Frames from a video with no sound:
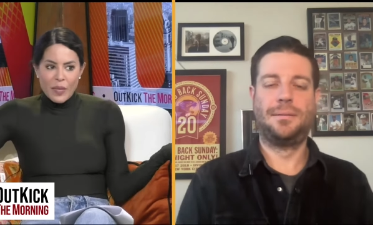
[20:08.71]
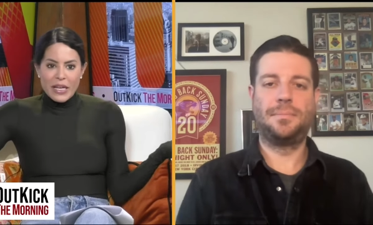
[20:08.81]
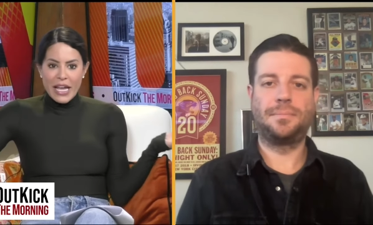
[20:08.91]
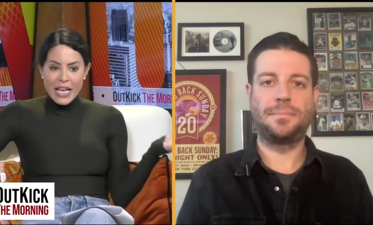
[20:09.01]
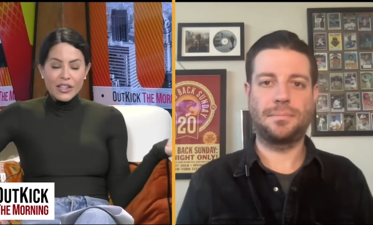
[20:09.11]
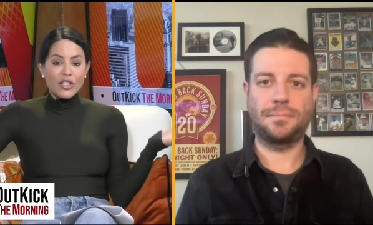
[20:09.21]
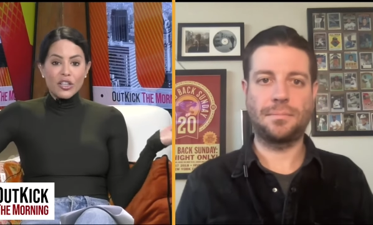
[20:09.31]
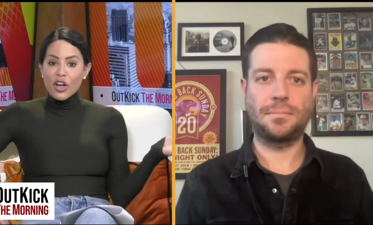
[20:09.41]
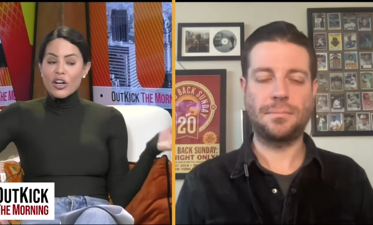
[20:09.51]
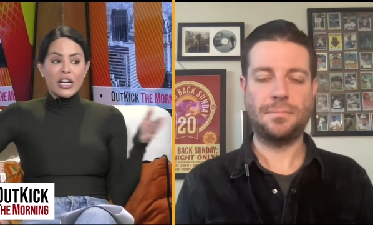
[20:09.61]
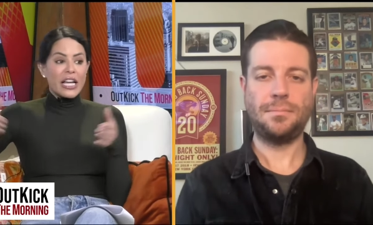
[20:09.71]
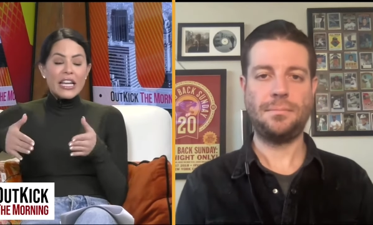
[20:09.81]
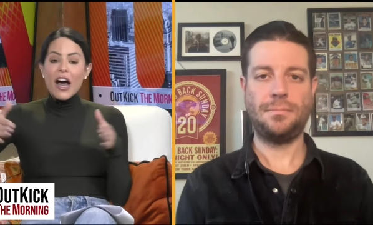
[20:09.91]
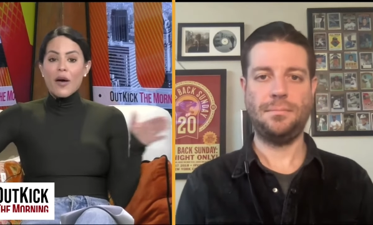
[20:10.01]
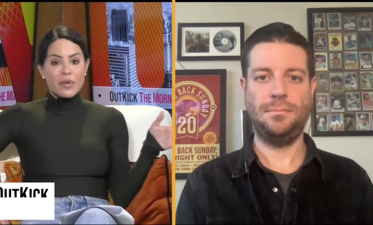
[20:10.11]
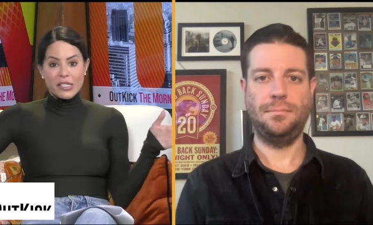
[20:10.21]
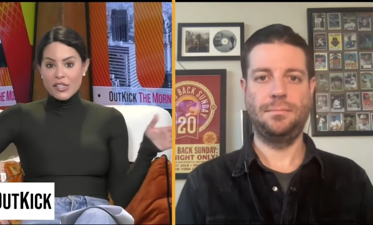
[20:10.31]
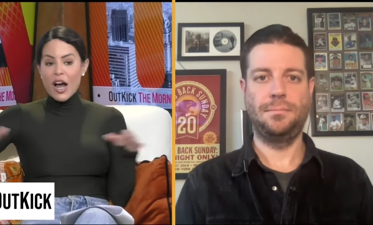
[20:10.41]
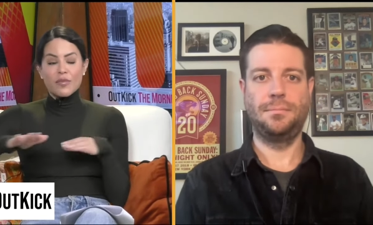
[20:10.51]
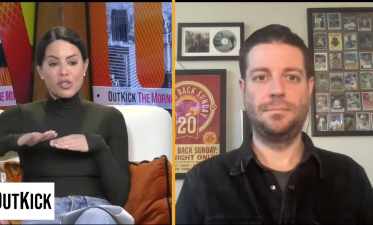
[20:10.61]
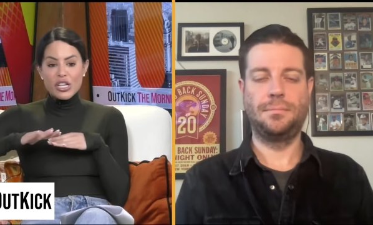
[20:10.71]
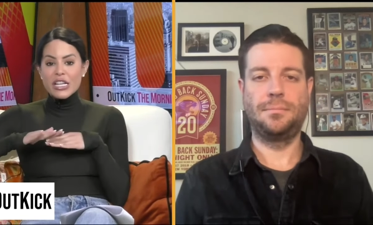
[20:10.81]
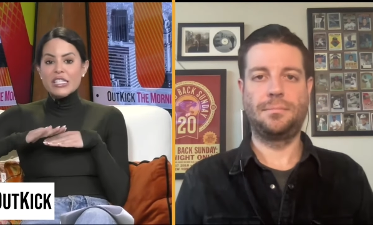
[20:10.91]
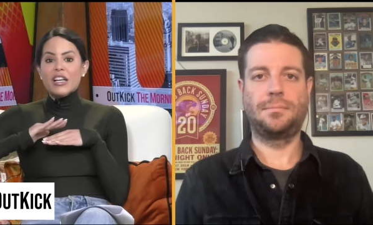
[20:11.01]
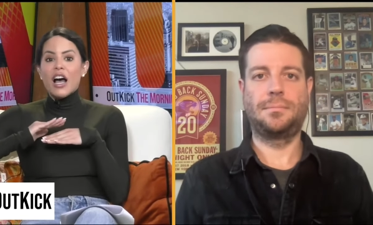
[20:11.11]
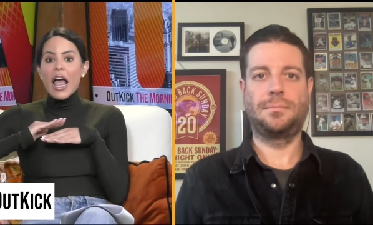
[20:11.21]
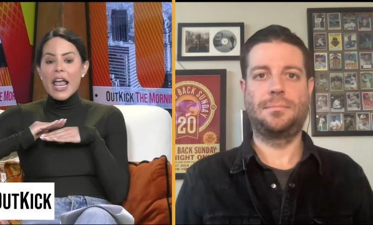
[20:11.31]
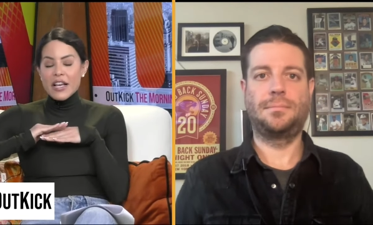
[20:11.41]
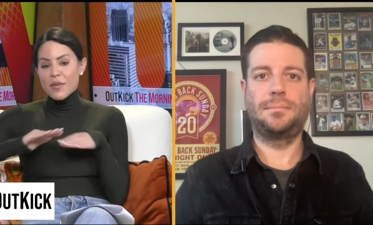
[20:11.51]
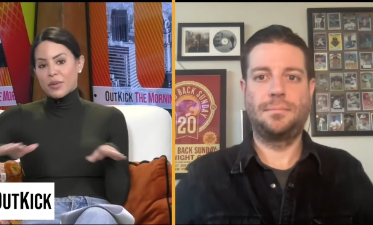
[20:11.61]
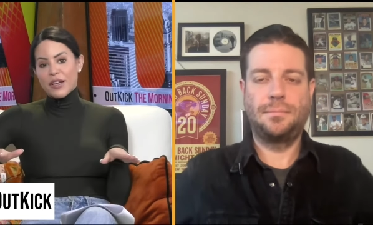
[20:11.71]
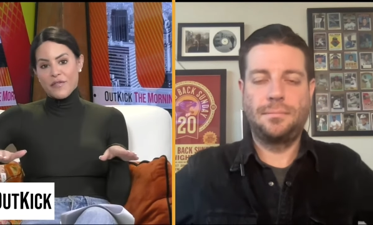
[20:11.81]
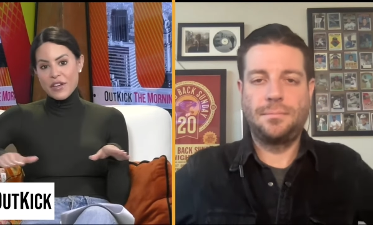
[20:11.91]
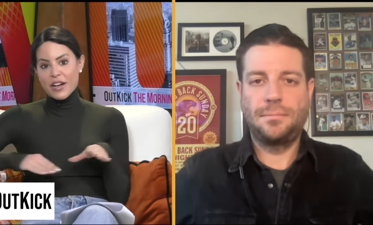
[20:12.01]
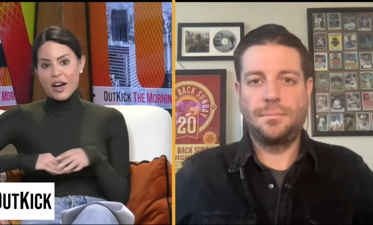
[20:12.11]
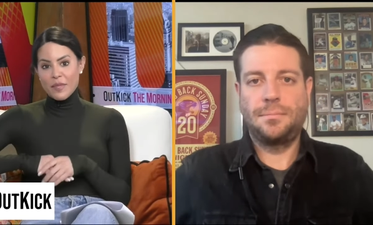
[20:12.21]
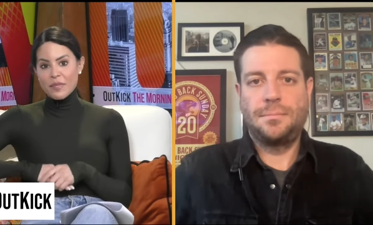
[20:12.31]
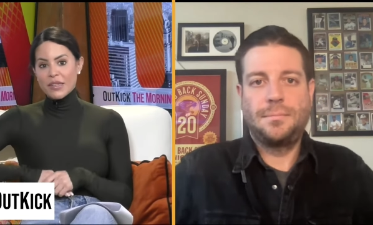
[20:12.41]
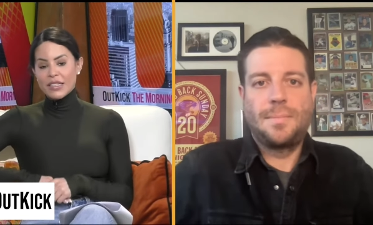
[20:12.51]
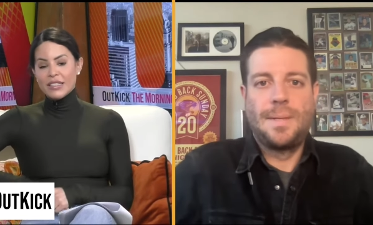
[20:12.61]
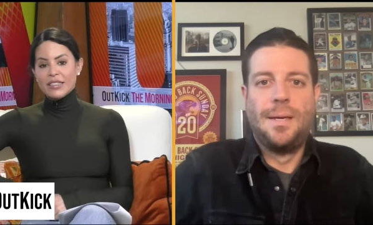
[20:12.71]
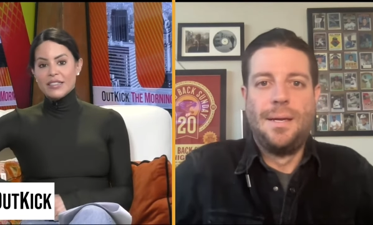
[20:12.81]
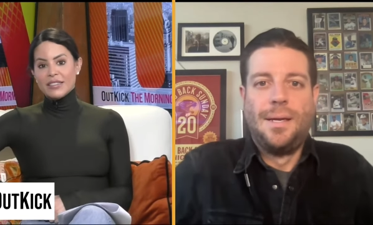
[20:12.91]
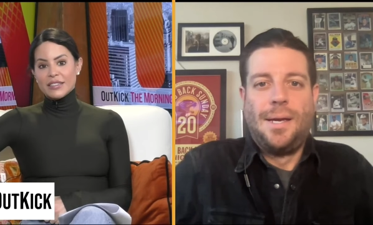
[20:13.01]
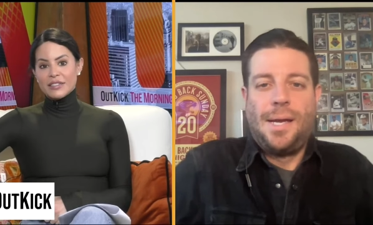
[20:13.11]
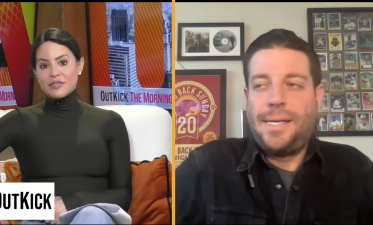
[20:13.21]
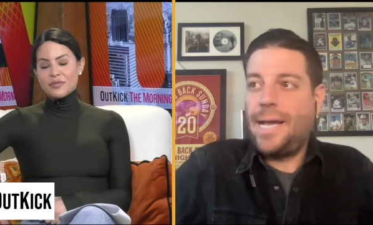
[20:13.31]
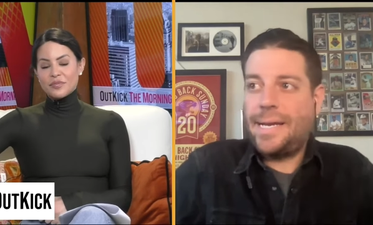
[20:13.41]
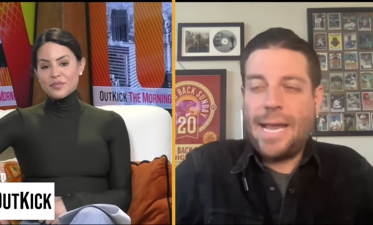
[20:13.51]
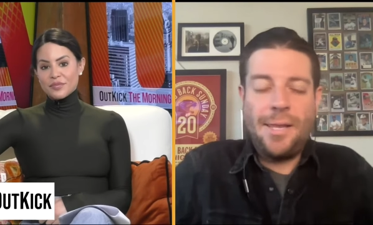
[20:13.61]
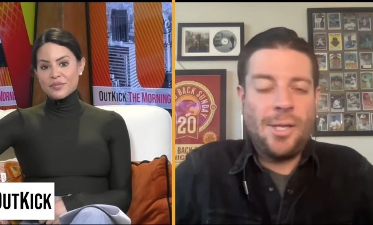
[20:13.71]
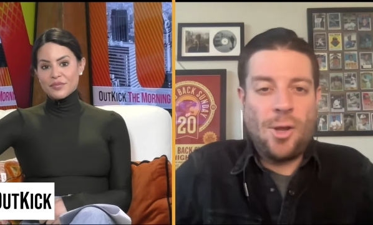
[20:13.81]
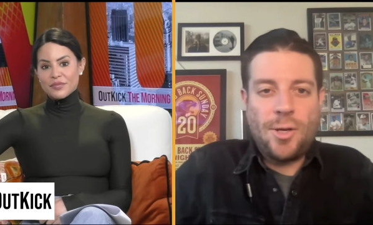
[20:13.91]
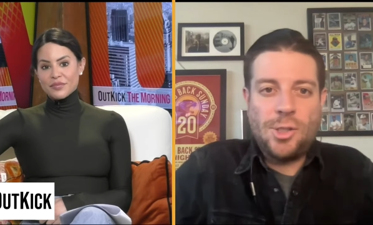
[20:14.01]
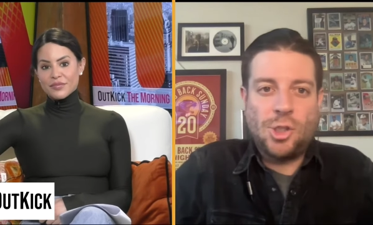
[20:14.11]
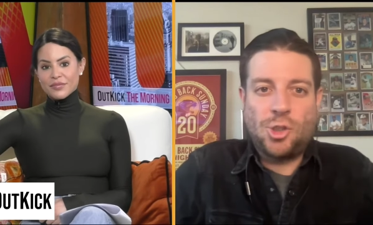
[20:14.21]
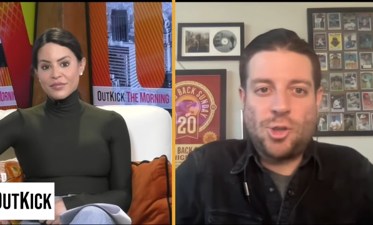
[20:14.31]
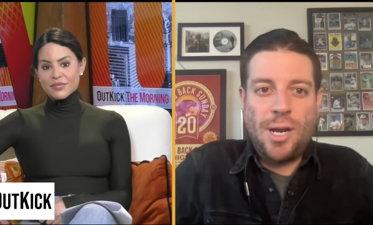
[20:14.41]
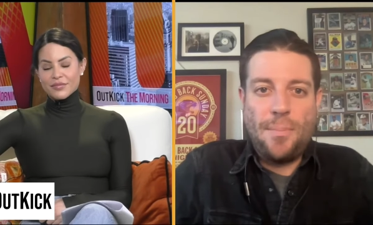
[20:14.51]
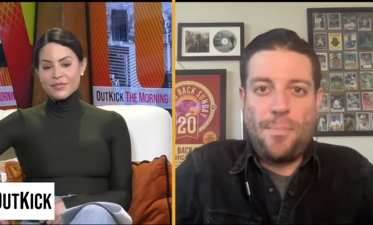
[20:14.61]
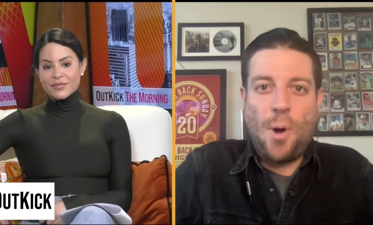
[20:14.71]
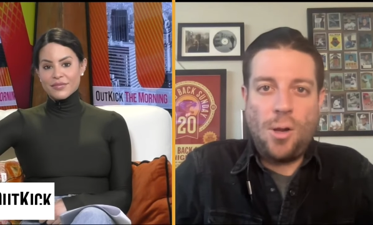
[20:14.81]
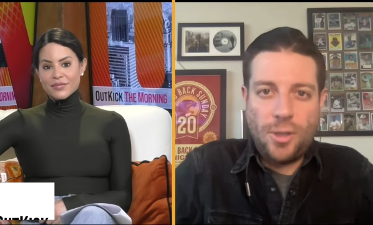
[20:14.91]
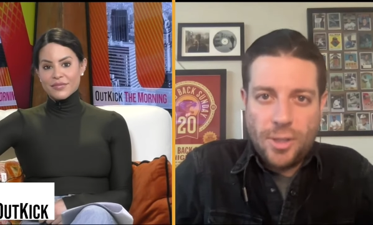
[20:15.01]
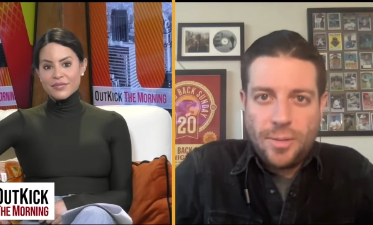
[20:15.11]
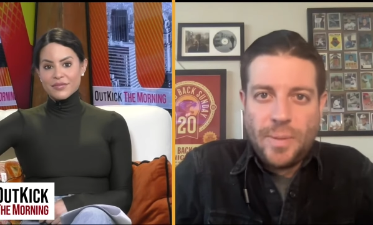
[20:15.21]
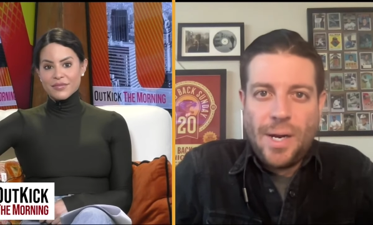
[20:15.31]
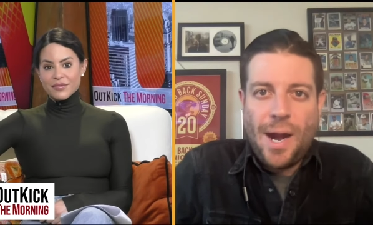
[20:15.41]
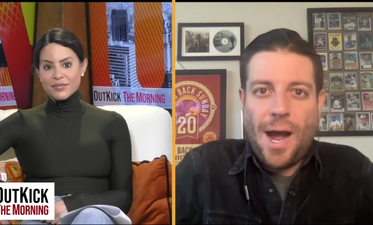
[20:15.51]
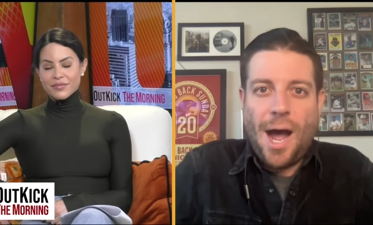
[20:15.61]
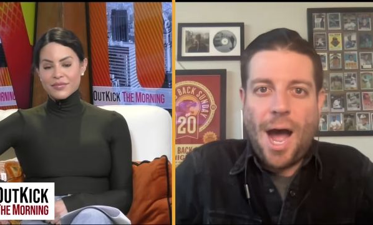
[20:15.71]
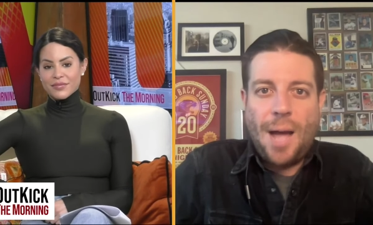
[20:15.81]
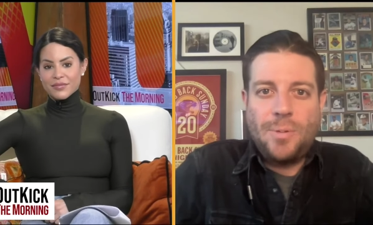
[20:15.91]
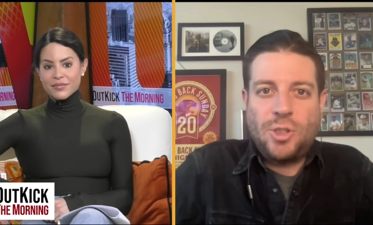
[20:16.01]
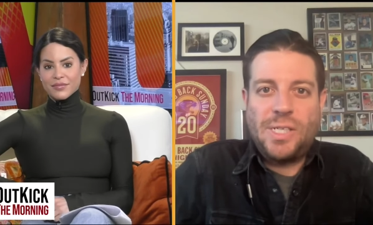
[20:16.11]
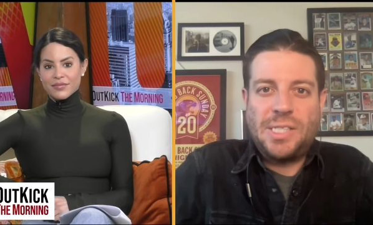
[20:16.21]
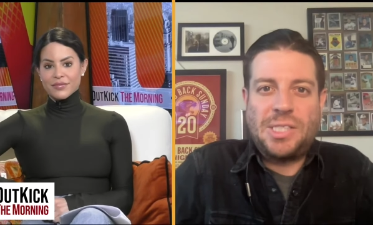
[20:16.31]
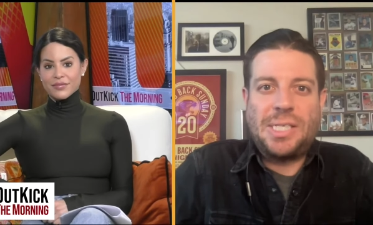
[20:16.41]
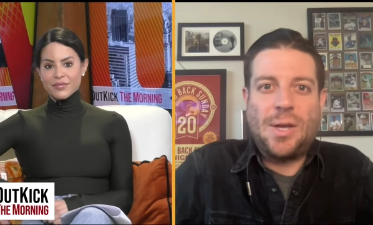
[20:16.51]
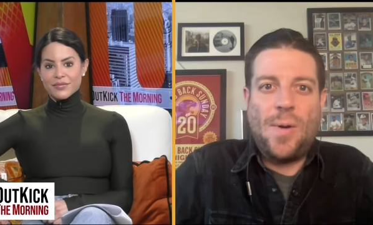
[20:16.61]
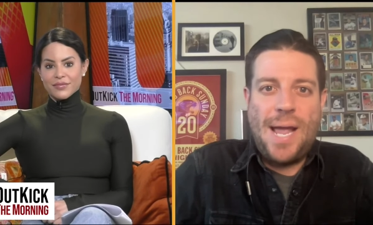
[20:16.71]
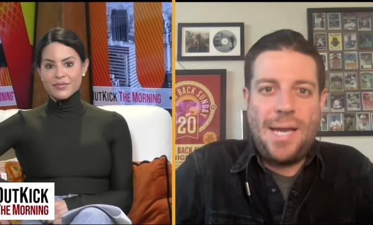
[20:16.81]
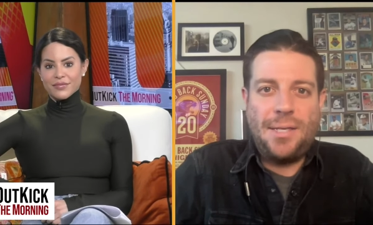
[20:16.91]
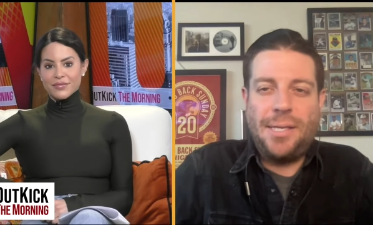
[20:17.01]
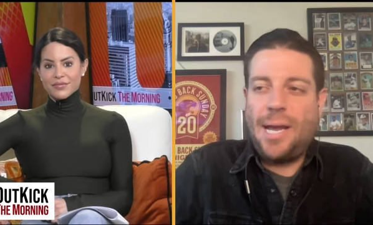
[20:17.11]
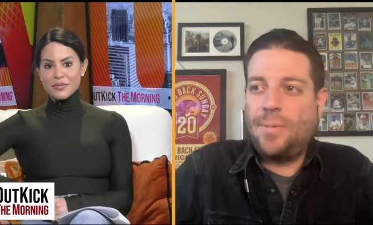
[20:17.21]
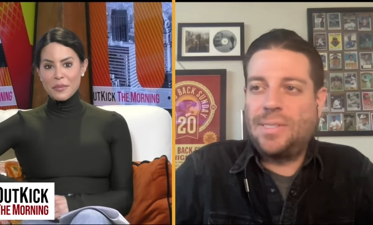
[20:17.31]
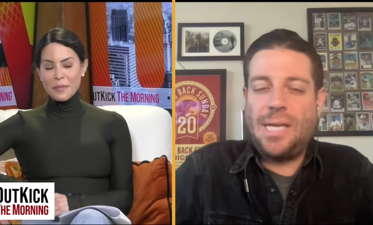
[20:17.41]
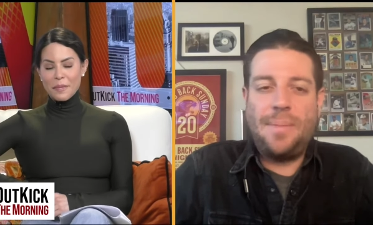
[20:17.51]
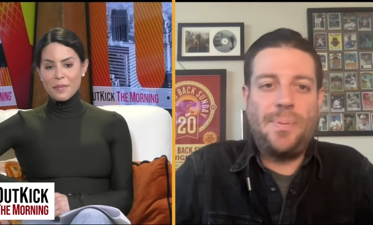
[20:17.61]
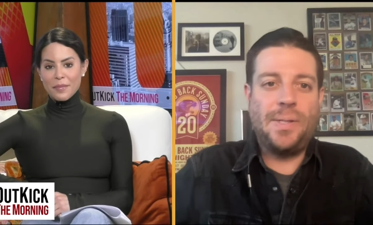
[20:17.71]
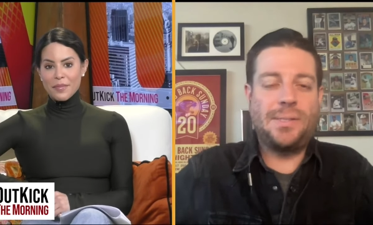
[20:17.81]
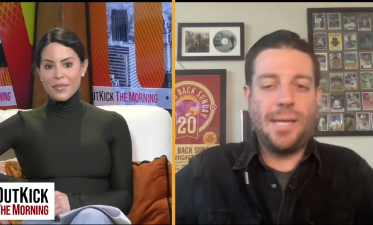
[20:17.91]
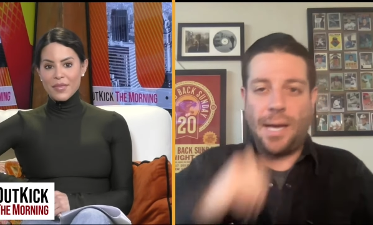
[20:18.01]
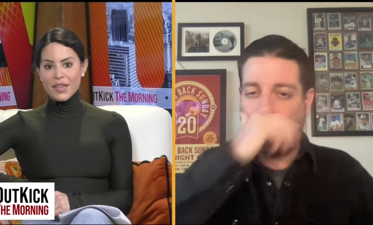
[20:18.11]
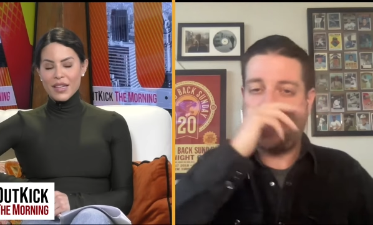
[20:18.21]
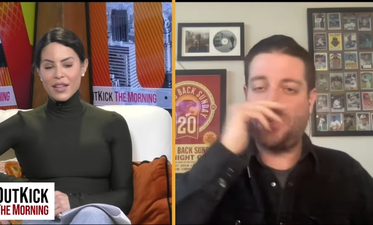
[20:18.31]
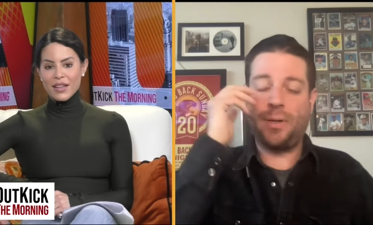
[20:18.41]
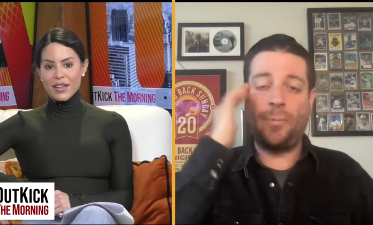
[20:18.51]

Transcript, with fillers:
Speaker 1: I mean, Caitlin Clark cannot be stopped. She is a complete phenom.
Speaker 2: Yeah, Caitlin Clark is a straight-up baller. Uh, she is single-handedly, I would say, put uh, put the